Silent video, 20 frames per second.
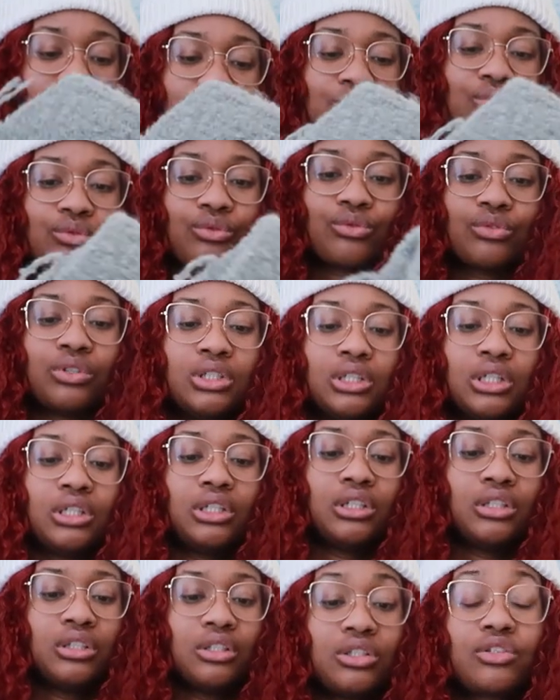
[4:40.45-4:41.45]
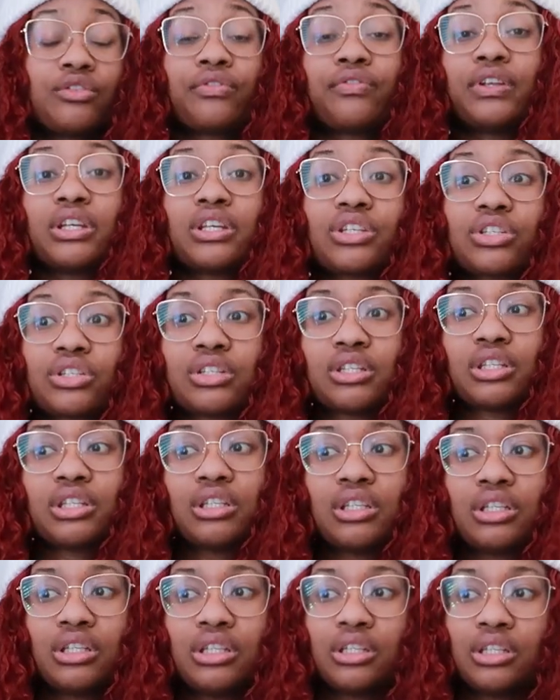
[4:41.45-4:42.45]
to to finish
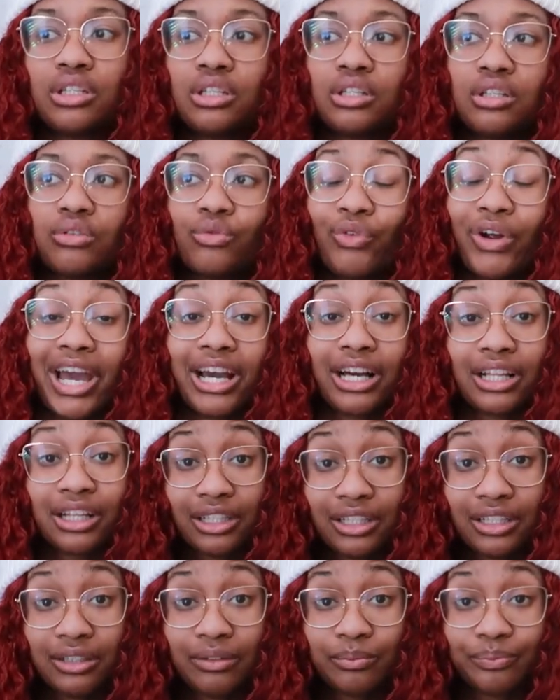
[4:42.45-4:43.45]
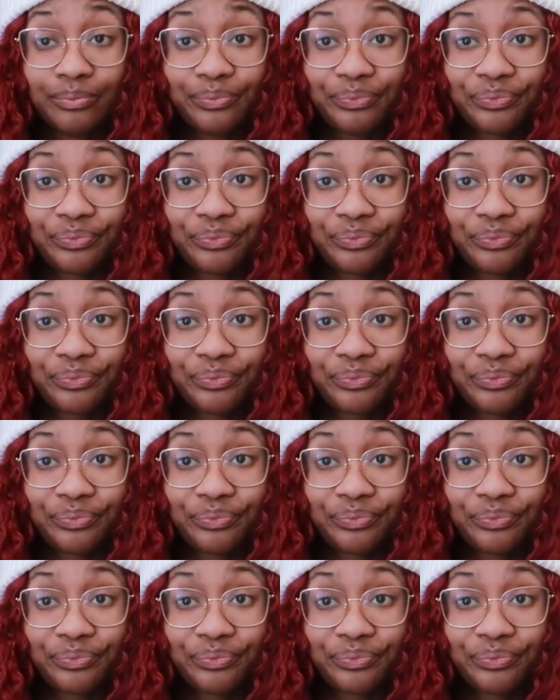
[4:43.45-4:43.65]
the raglan.